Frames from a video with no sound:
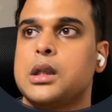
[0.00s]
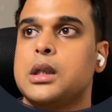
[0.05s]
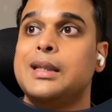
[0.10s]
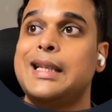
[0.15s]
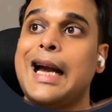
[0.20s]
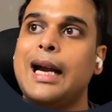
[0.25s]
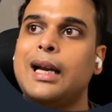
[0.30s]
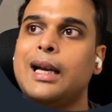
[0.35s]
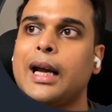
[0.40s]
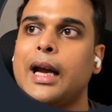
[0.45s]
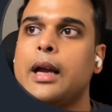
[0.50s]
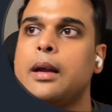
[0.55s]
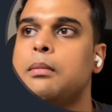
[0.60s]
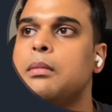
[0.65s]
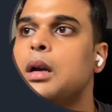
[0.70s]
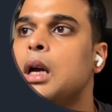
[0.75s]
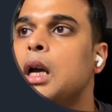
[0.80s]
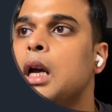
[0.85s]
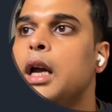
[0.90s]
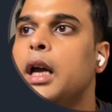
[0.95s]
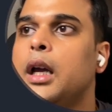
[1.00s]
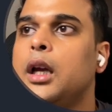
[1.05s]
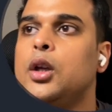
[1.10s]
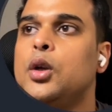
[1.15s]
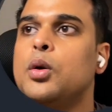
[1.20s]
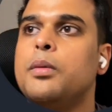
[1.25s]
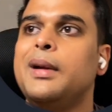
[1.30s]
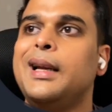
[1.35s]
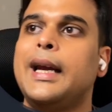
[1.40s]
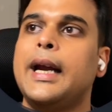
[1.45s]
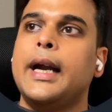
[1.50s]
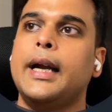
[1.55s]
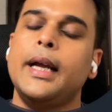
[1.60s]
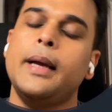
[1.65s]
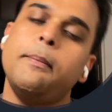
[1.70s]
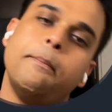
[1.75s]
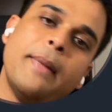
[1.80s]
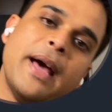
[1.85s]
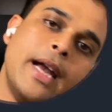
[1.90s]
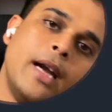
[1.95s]
That time you will get
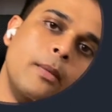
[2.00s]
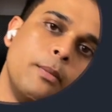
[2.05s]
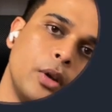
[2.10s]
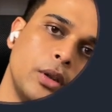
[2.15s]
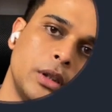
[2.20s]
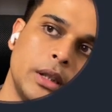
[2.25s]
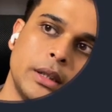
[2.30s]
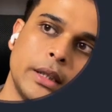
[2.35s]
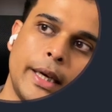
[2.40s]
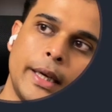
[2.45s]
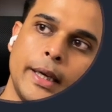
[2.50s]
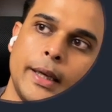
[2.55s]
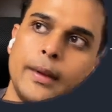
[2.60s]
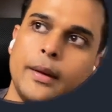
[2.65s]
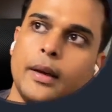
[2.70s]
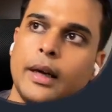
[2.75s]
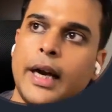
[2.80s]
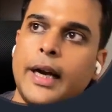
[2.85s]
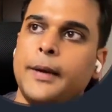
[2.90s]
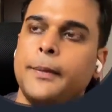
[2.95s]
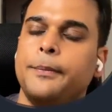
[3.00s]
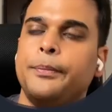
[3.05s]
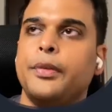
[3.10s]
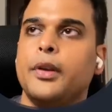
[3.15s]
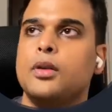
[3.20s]
a parent process ID, right?